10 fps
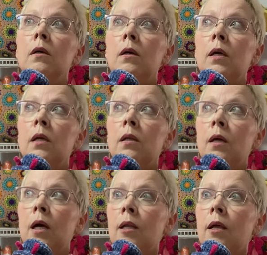and
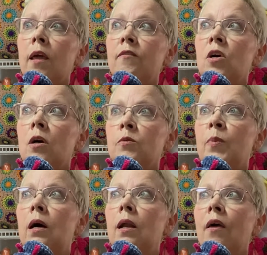Lala. They've talked
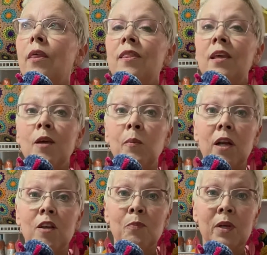about how they think they
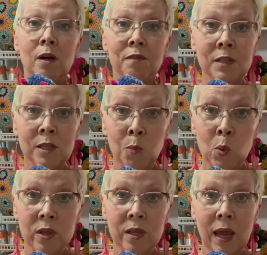might have bit off a little
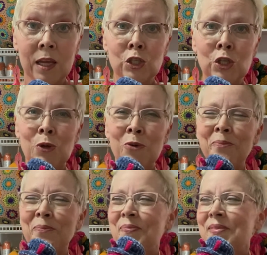more than they can chew.
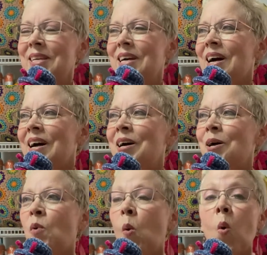
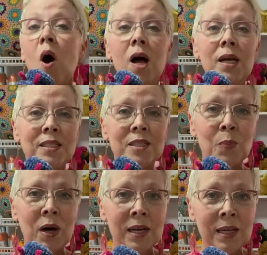Juan is the
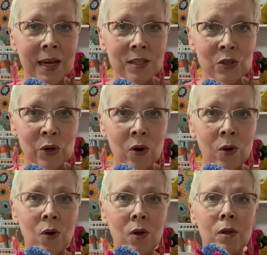podcaster.
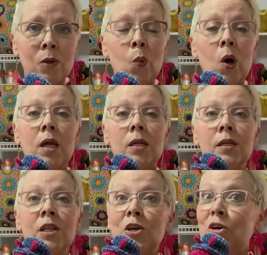Juan,
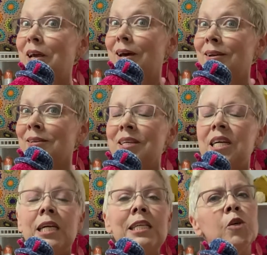the yarn addict.
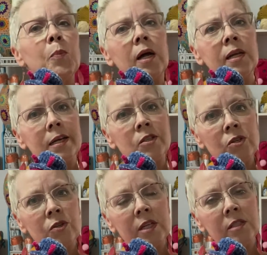He's the
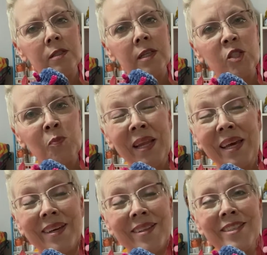podcaster that's
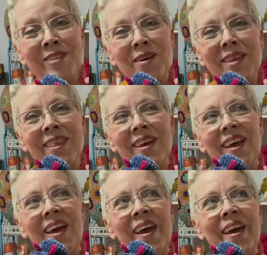playing this month,
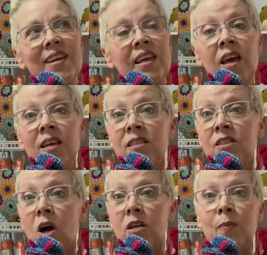and he hasn't
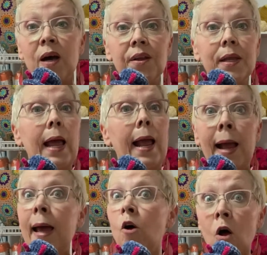talked about it
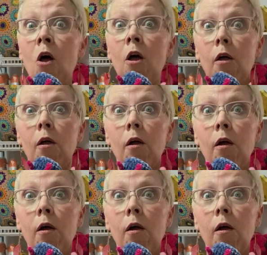at all